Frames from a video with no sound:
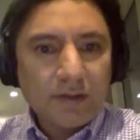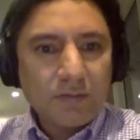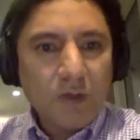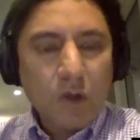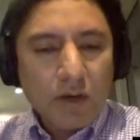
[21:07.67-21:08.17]

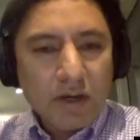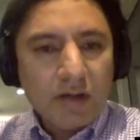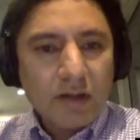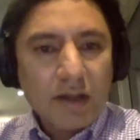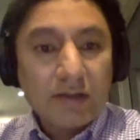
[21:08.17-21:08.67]
we're
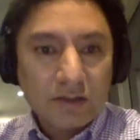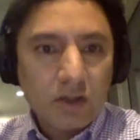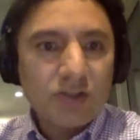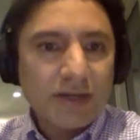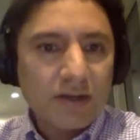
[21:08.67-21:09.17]

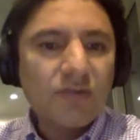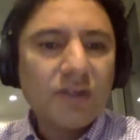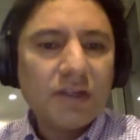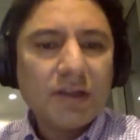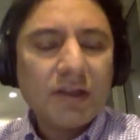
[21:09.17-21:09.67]
technology
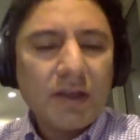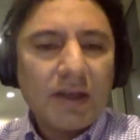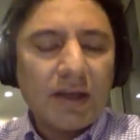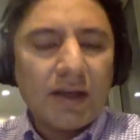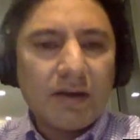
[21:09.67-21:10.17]
agnostic.
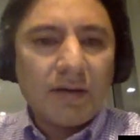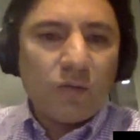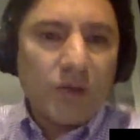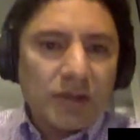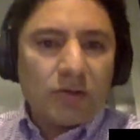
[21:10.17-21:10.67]

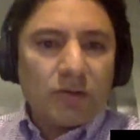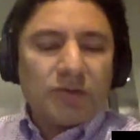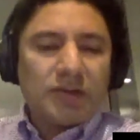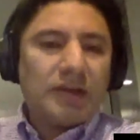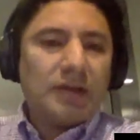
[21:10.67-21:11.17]
We don't
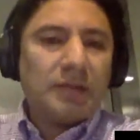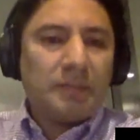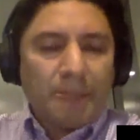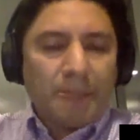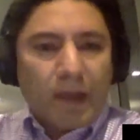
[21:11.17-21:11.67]

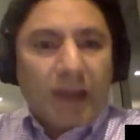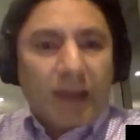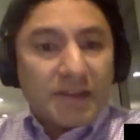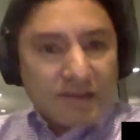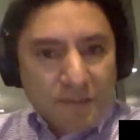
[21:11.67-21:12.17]
at
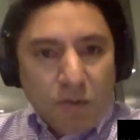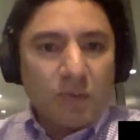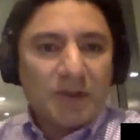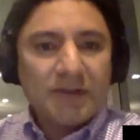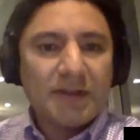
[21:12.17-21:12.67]
this
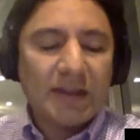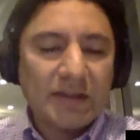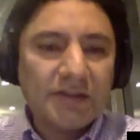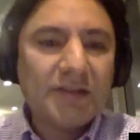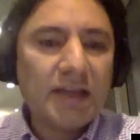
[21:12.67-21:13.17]
moment, at
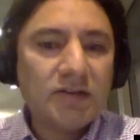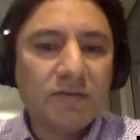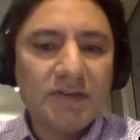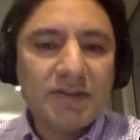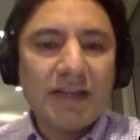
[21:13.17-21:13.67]
this stage of
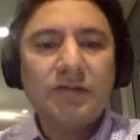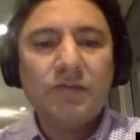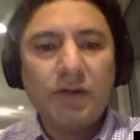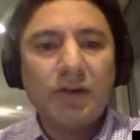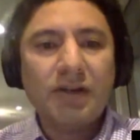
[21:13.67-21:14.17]
the challenge,
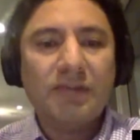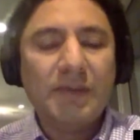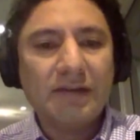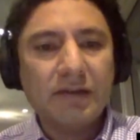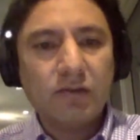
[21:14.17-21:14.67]
we're not
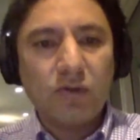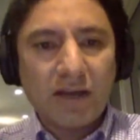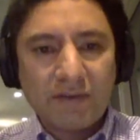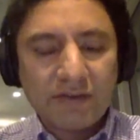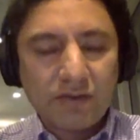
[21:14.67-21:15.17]
expecting to
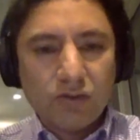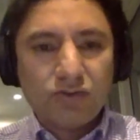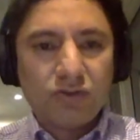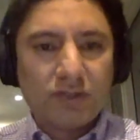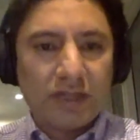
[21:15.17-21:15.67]
have a
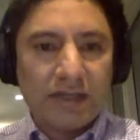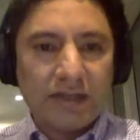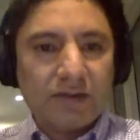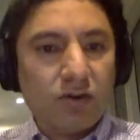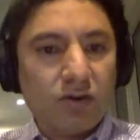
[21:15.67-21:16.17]
solution that it's
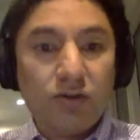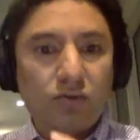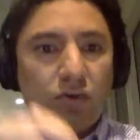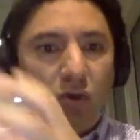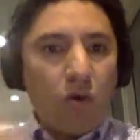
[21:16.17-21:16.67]
going to
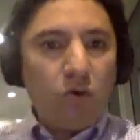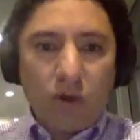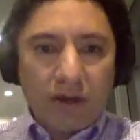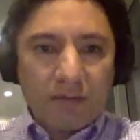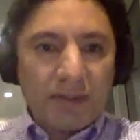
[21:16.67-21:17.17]
go
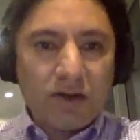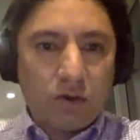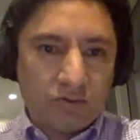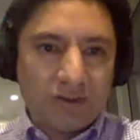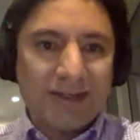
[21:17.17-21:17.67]
and be
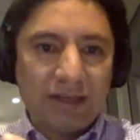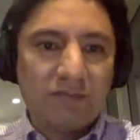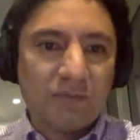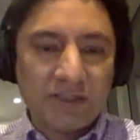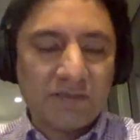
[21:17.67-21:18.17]
hosted in a
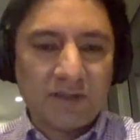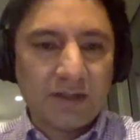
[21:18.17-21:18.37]
specific